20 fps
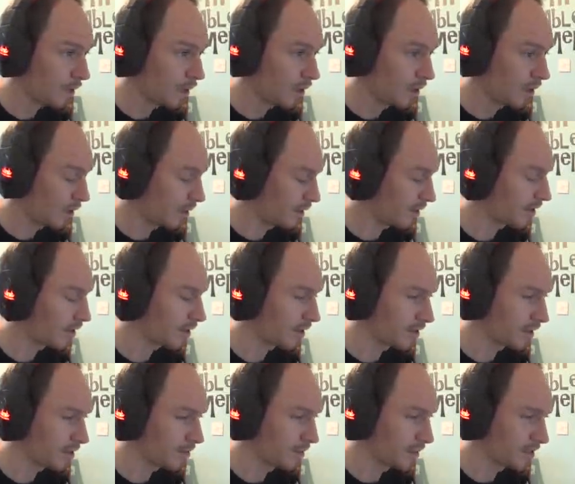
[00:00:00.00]
I think I
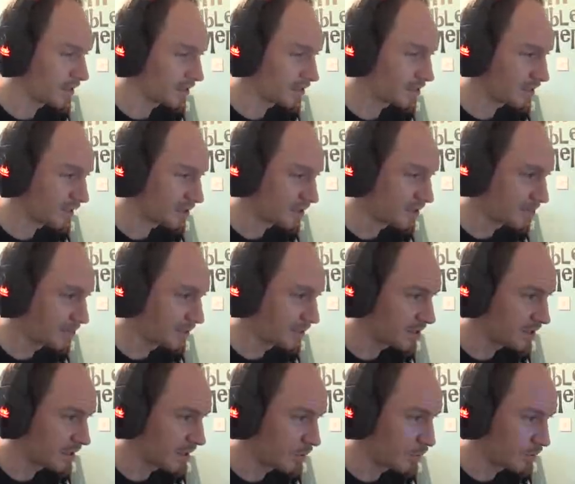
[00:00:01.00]
did actually
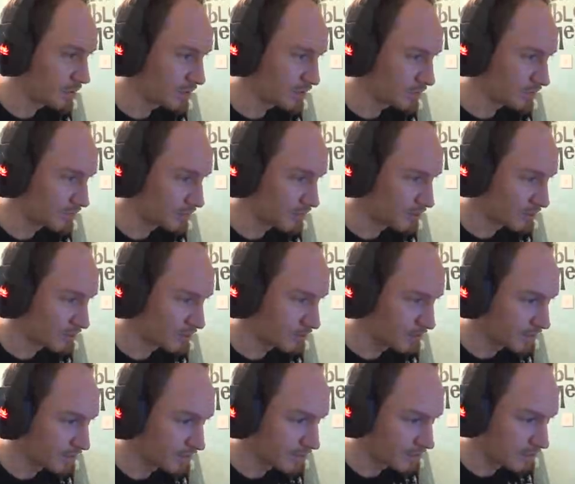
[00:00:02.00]
miss that whistle sign,
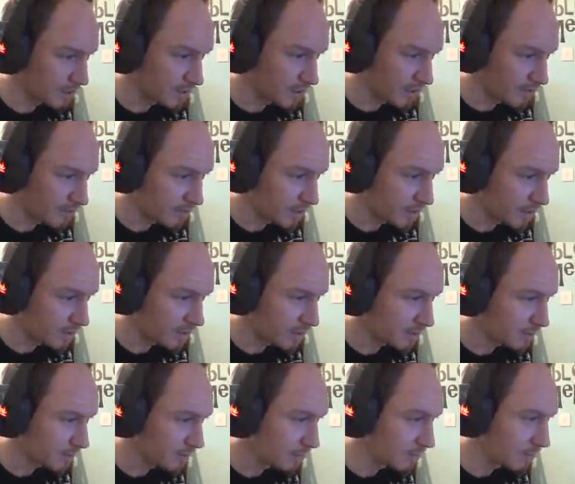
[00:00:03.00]
but never mind.
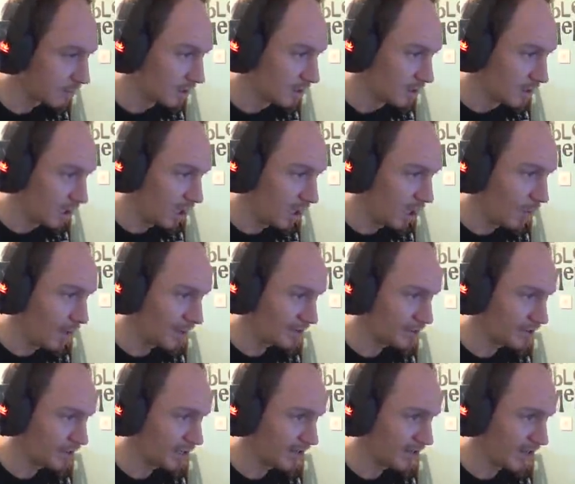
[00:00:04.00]
I
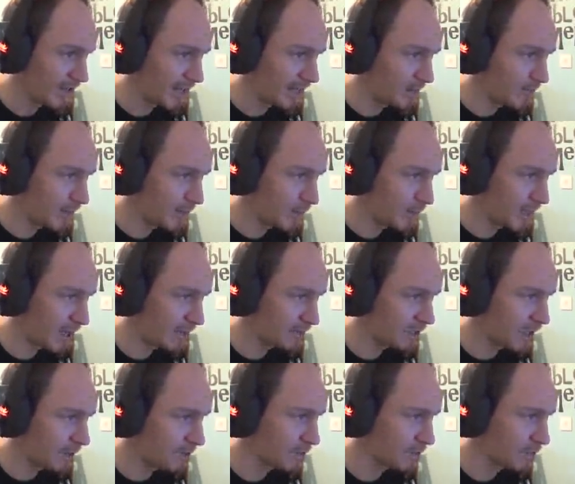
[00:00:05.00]
whistled in the end, and people would have
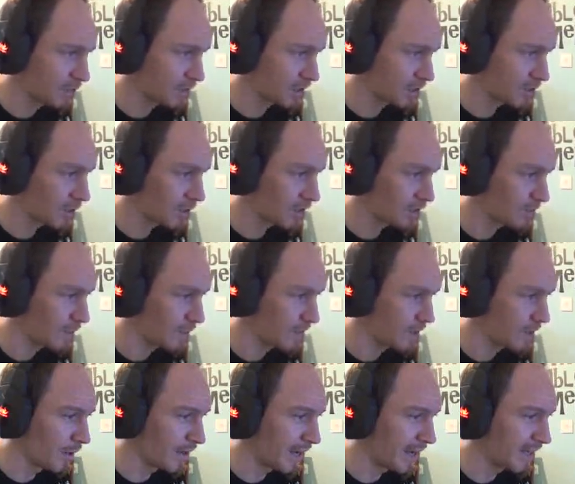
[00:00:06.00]
time to run across. I'm only
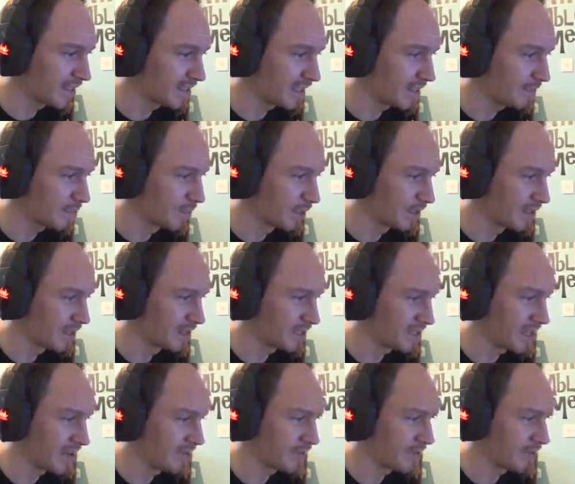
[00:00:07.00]
going
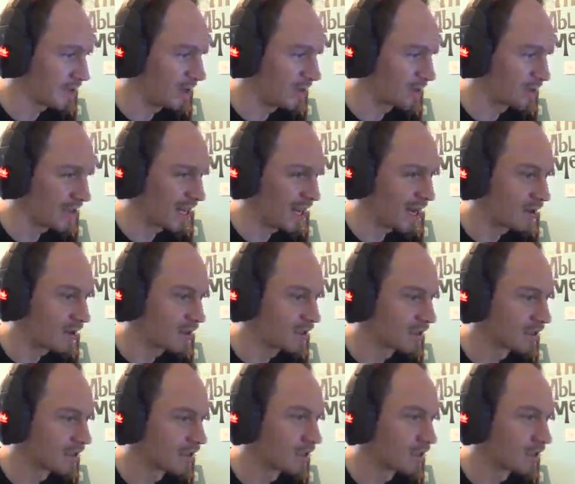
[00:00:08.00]
18.7 miles an hour.